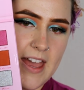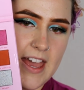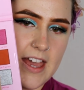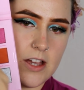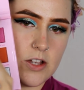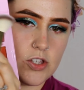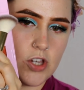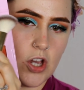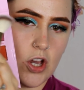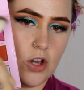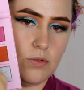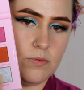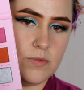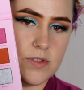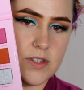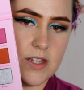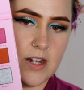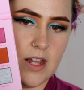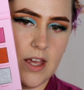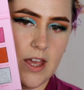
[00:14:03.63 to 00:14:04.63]
pink
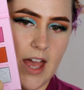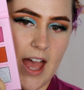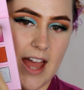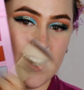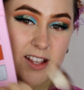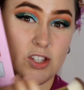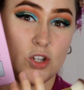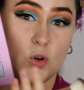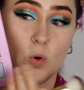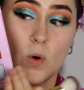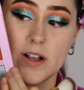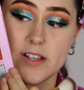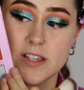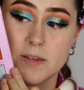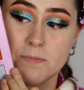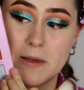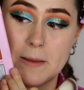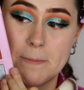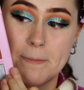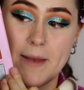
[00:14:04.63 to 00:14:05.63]
tones in it, and it's
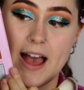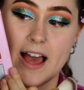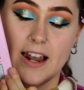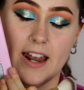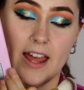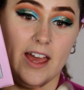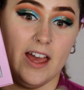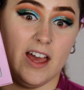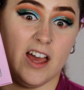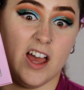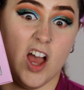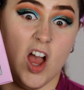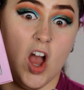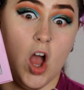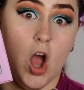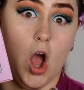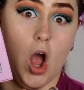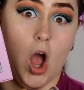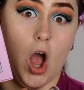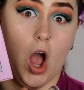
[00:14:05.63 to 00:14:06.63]
quite a big palette,
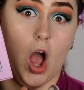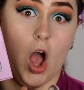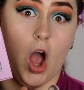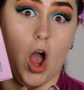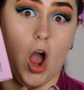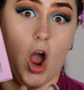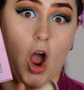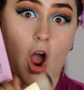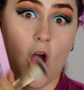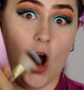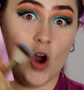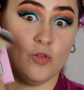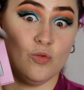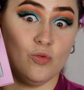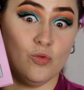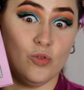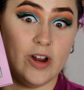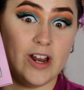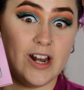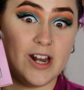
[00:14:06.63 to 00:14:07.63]

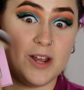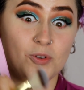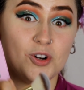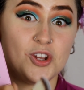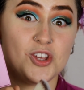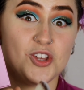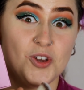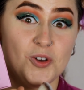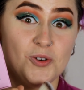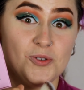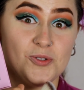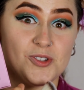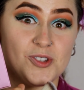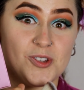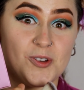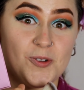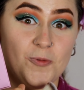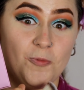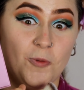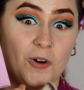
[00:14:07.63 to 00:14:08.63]
I really want to
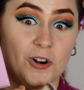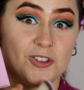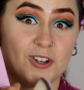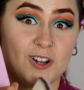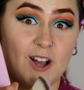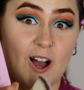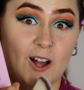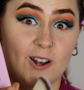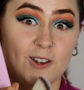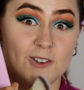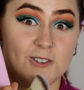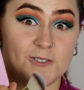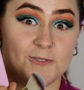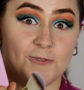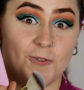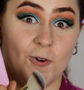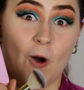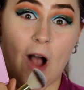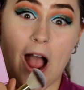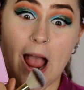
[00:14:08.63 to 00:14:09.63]
use one of the
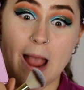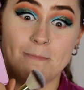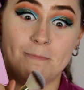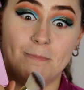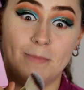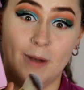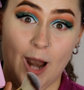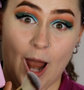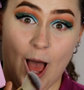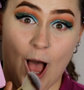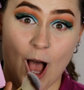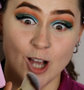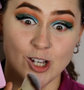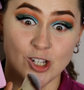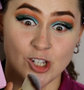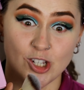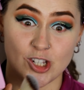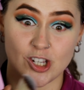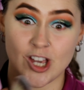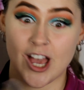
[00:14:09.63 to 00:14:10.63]
colours for a
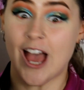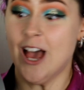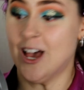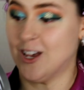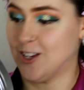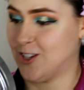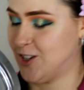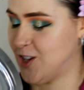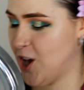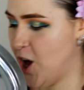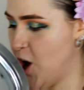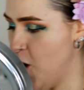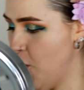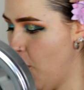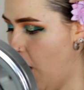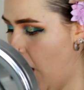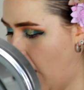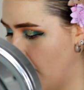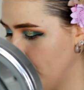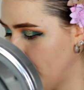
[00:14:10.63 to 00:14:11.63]
blush.
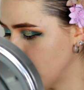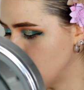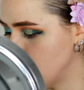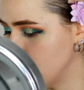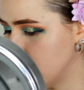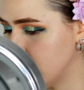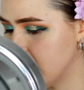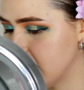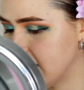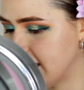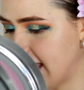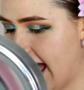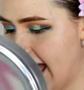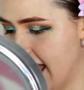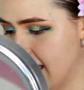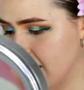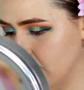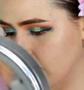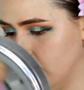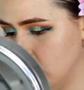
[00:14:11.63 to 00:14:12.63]
So I'm actually going to
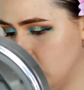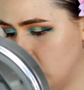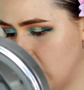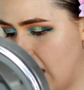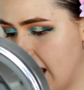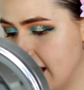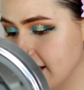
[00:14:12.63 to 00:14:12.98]
take the